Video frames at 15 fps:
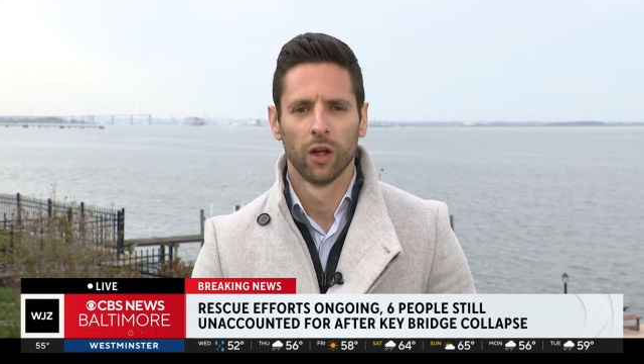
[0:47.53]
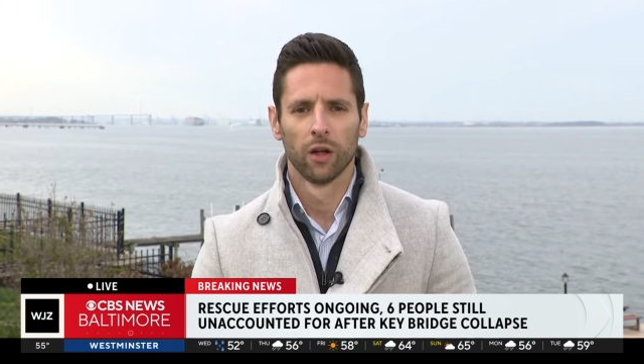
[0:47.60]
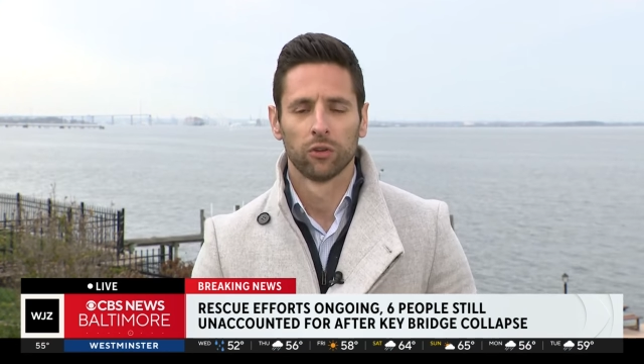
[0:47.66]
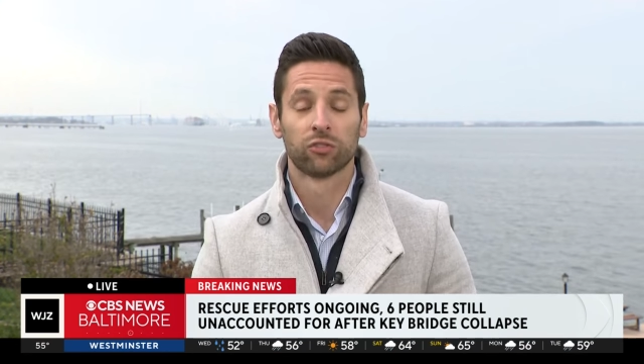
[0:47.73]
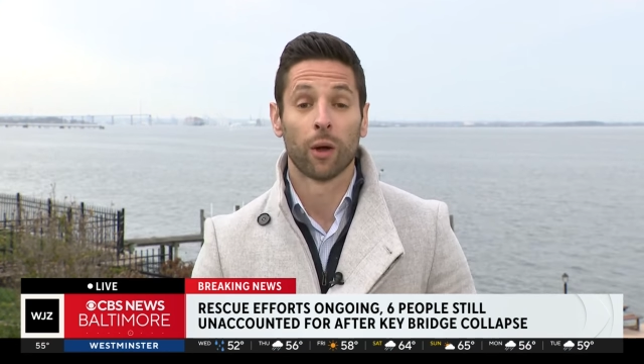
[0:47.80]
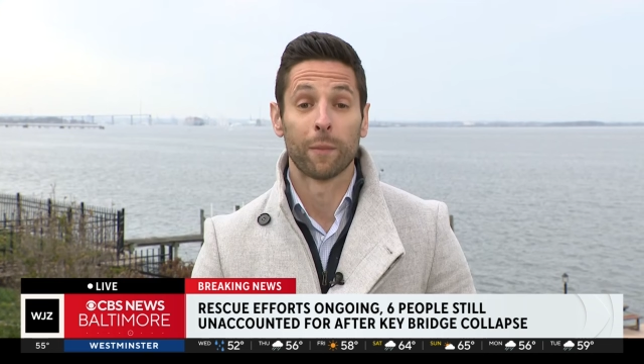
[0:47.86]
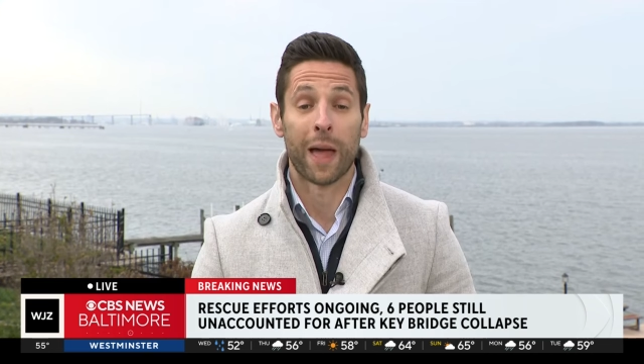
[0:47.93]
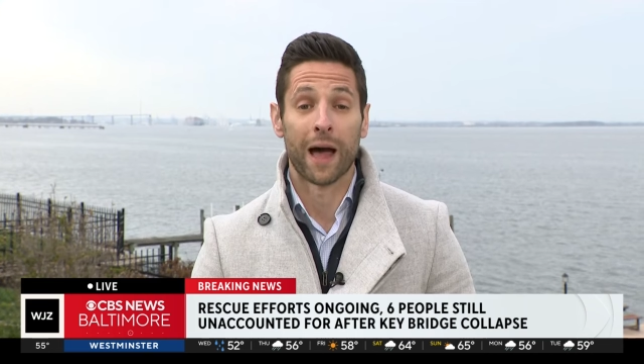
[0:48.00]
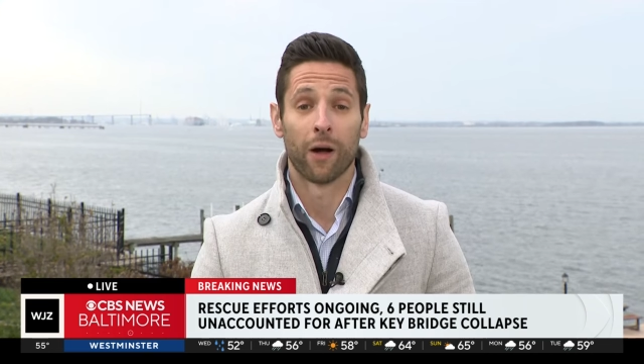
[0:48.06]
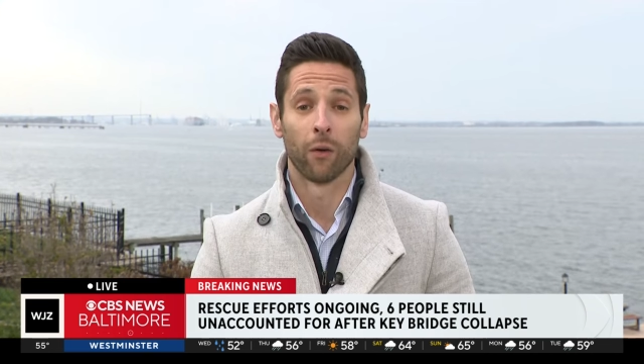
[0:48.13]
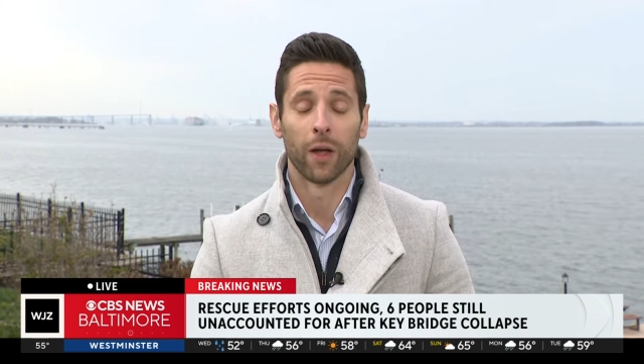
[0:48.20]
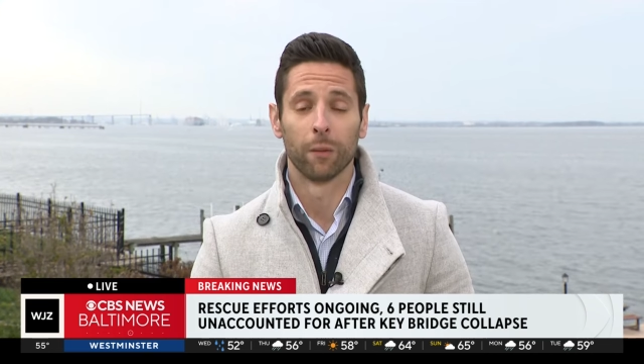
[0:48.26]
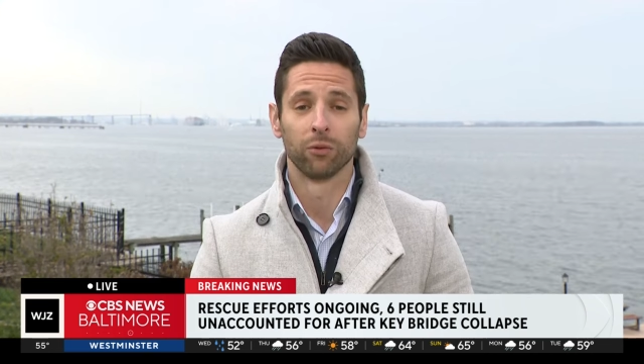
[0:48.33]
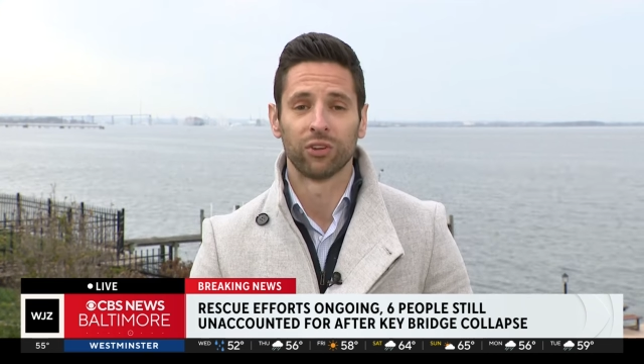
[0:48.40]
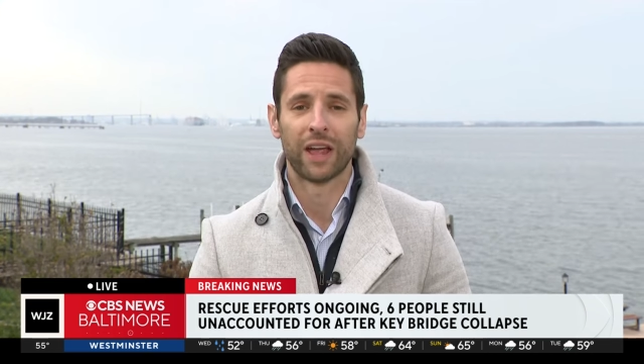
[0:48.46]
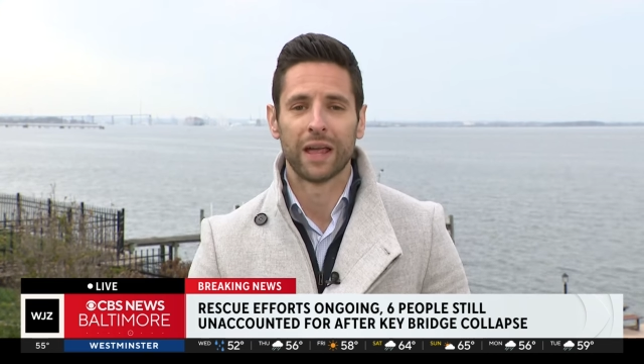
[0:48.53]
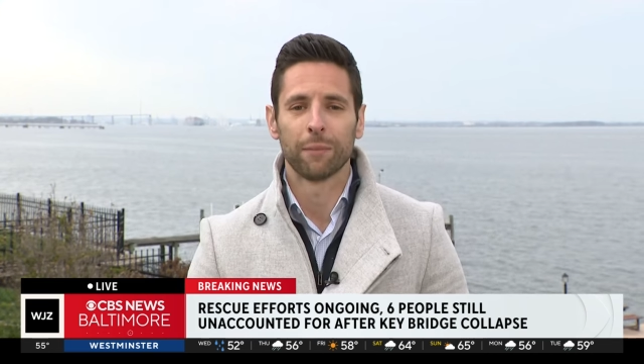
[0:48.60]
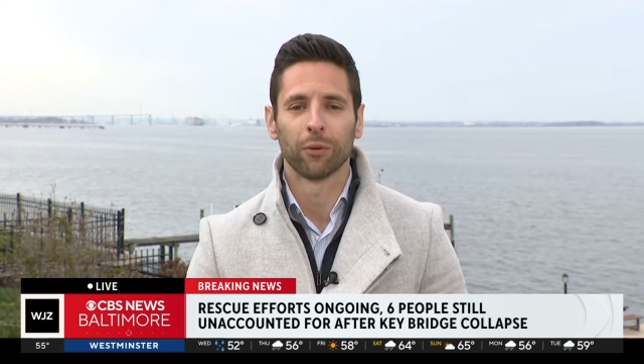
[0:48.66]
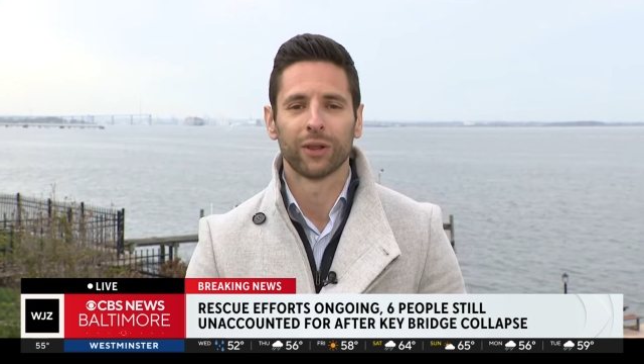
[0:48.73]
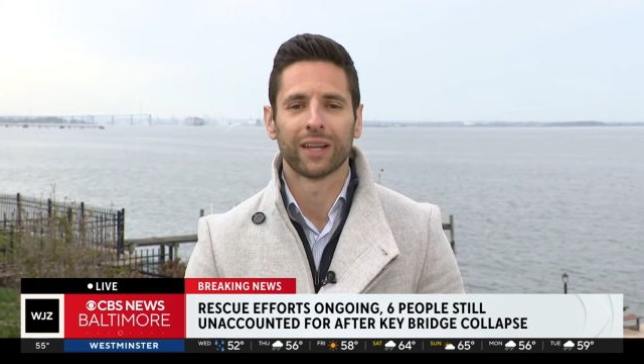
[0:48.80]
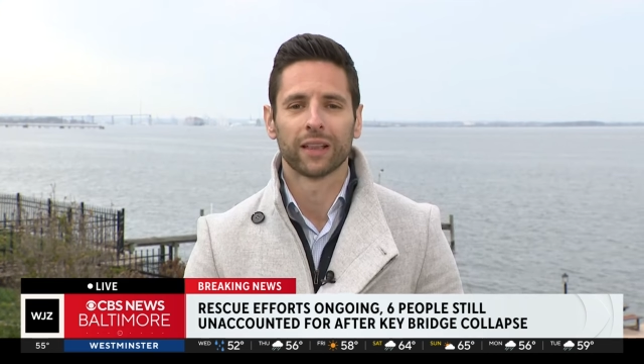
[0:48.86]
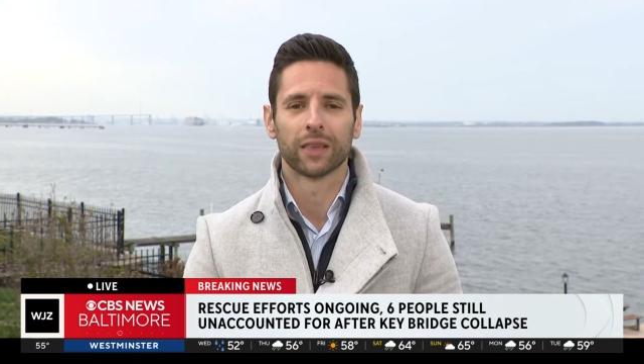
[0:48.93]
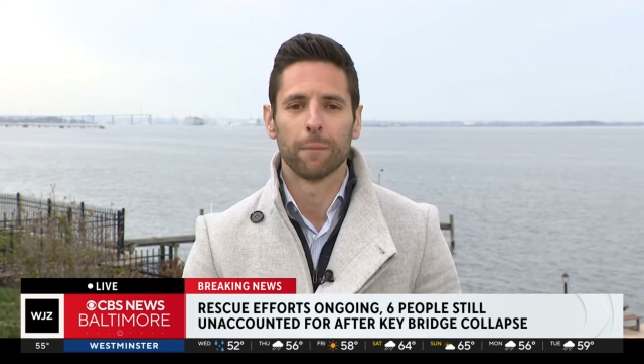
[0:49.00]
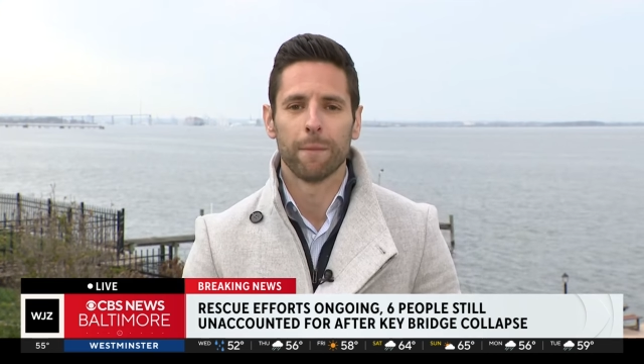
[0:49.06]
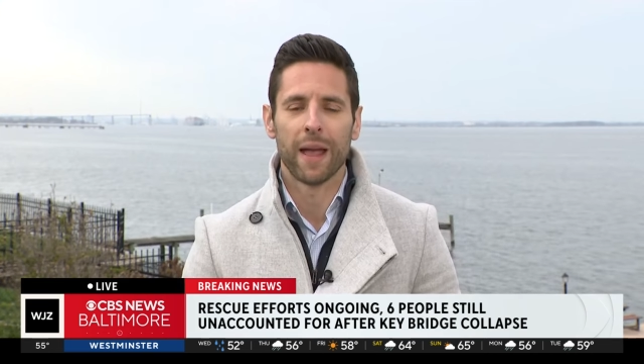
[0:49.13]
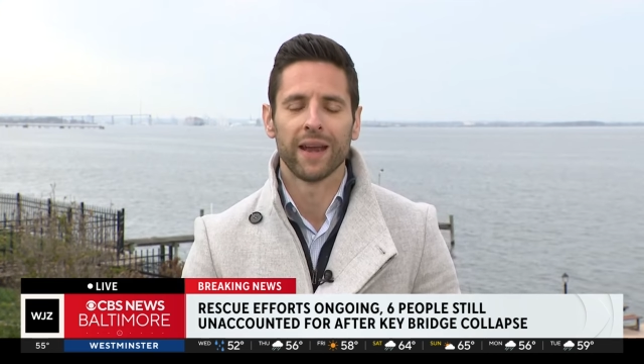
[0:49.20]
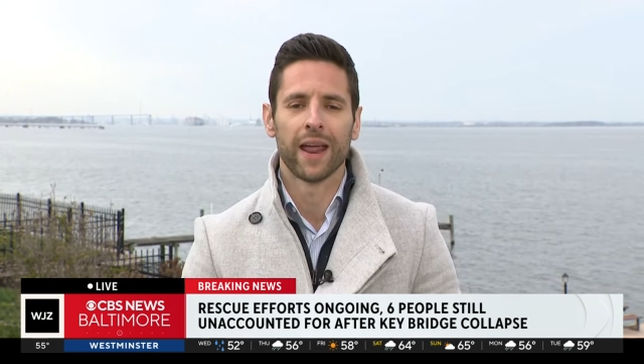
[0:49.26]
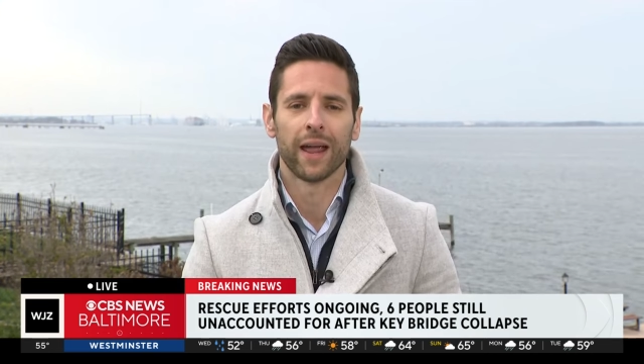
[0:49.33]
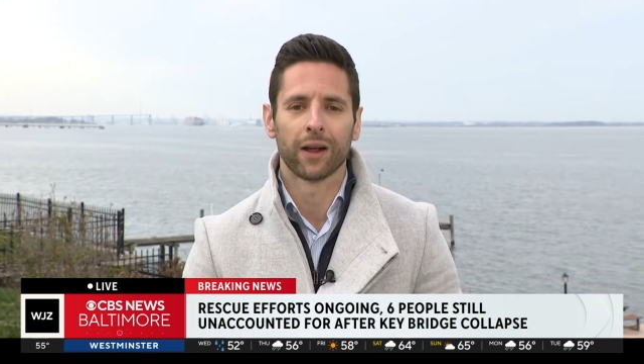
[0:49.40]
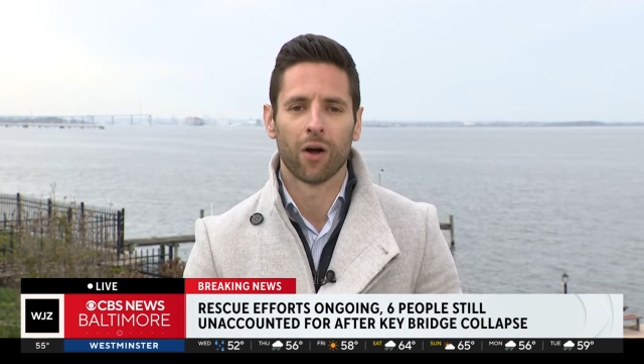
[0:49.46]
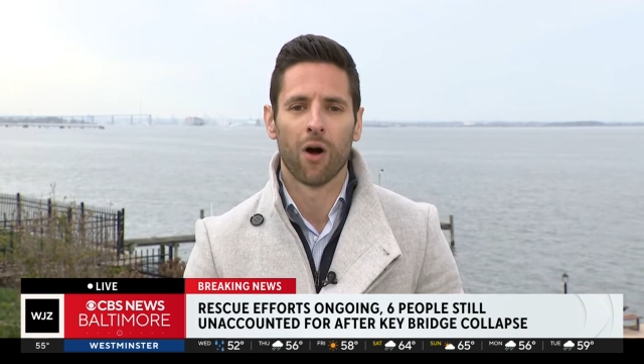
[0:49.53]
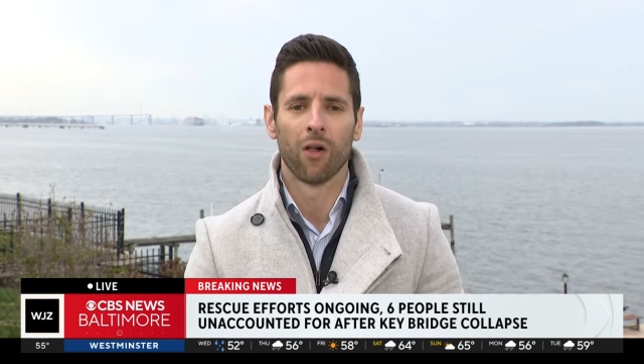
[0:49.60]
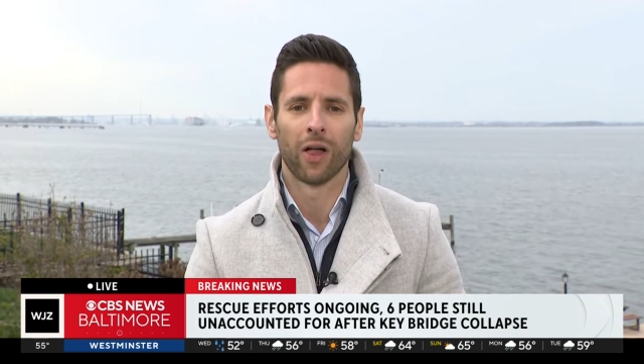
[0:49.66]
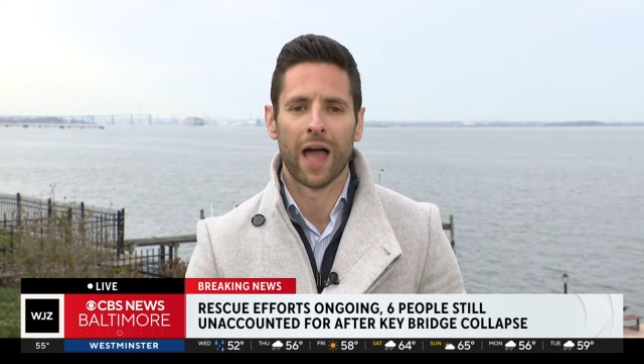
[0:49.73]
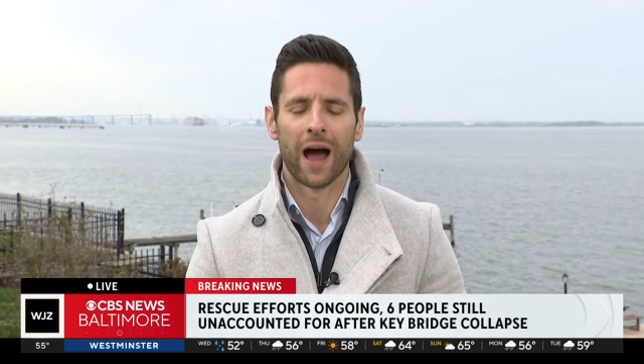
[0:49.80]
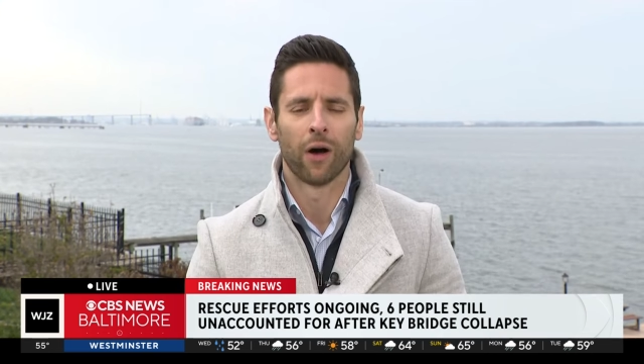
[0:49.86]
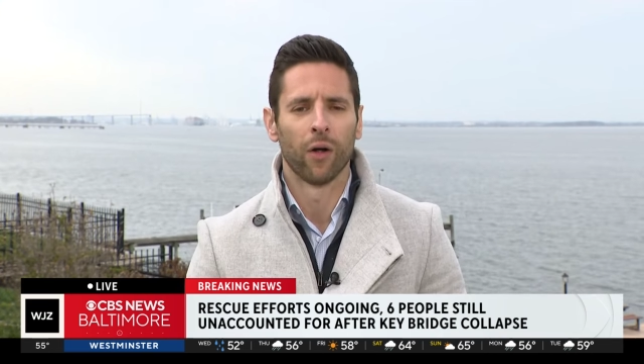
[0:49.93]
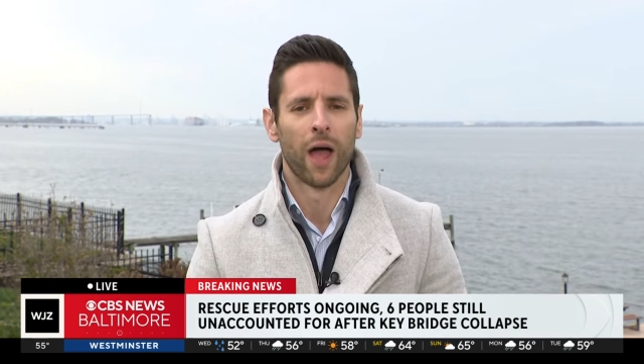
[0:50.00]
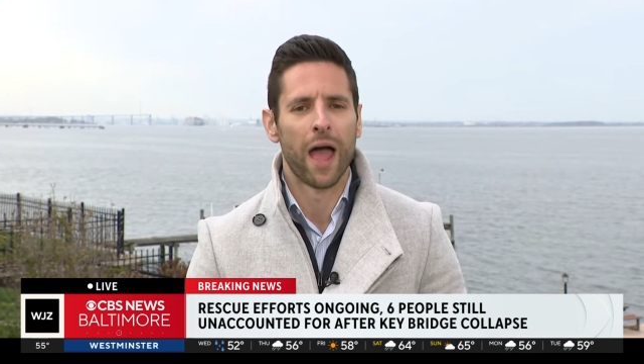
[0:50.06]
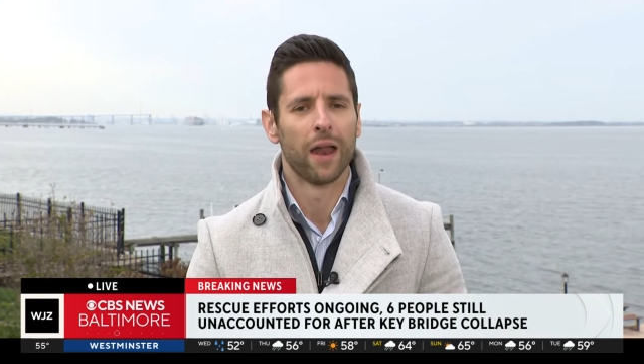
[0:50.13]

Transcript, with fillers: somehow it was able to get the Mayday call out.